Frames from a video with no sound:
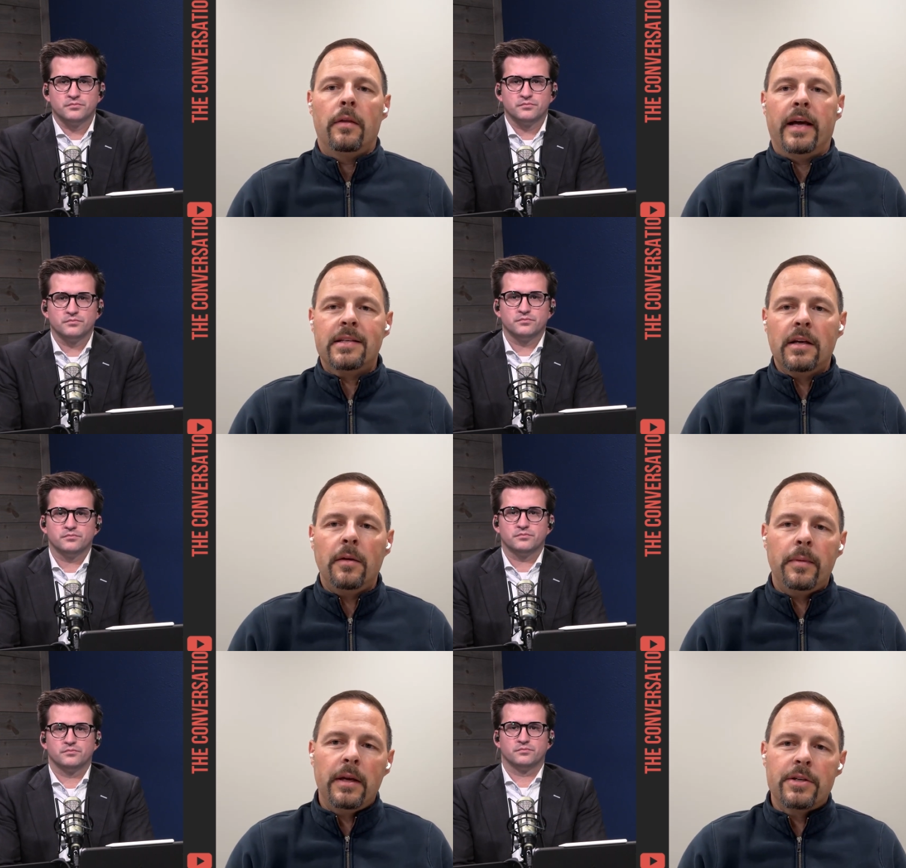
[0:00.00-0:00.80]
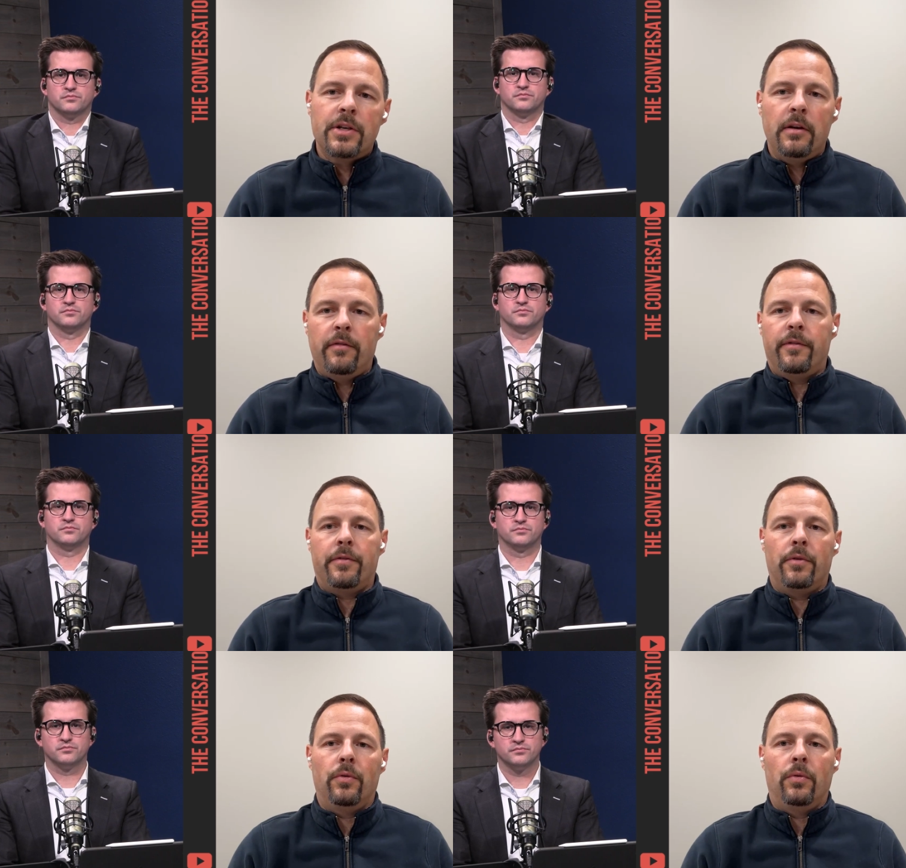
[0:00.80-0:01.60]
Speaker 1: That's going to be achieved
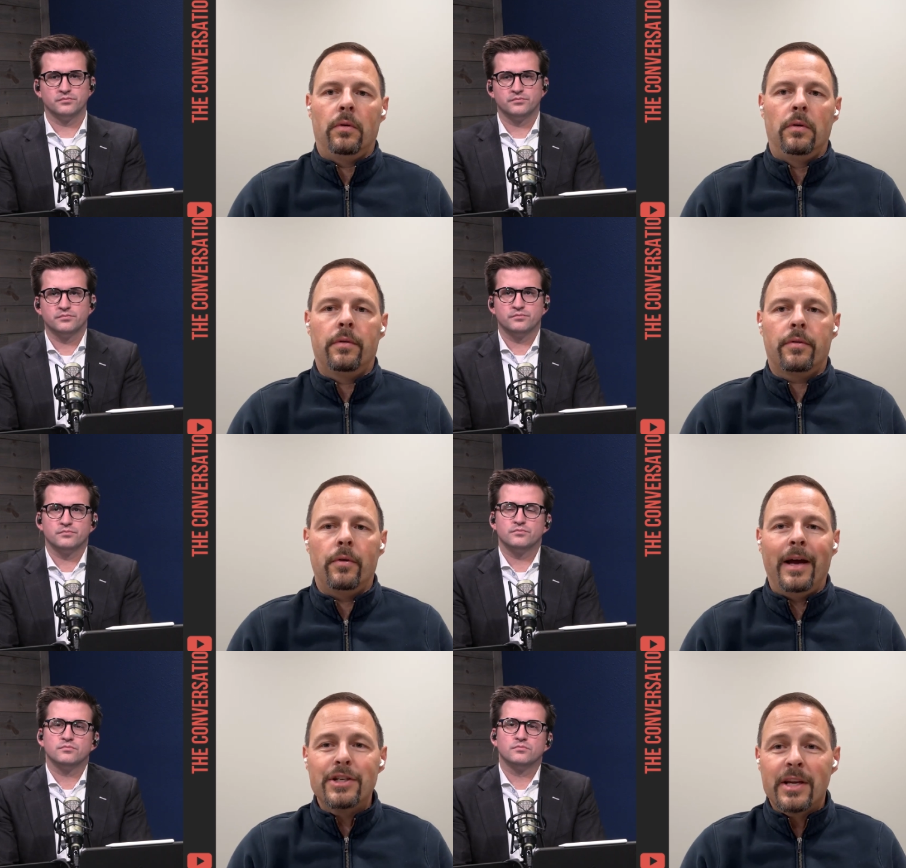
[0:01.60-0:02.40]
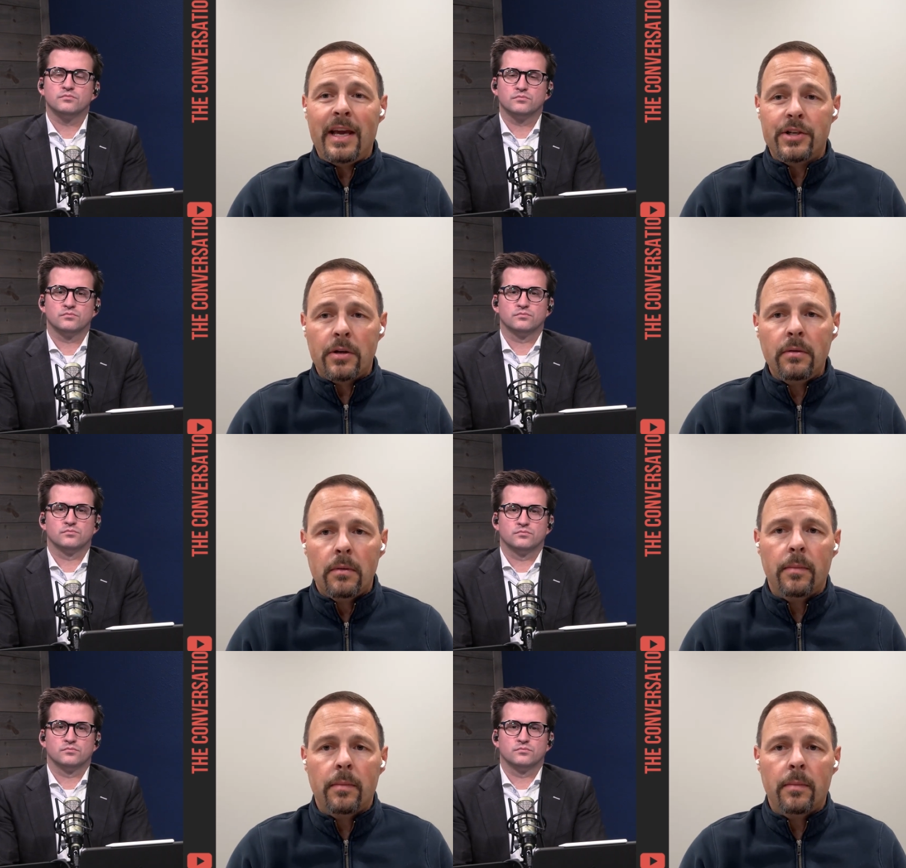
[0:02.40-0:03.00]
through through education.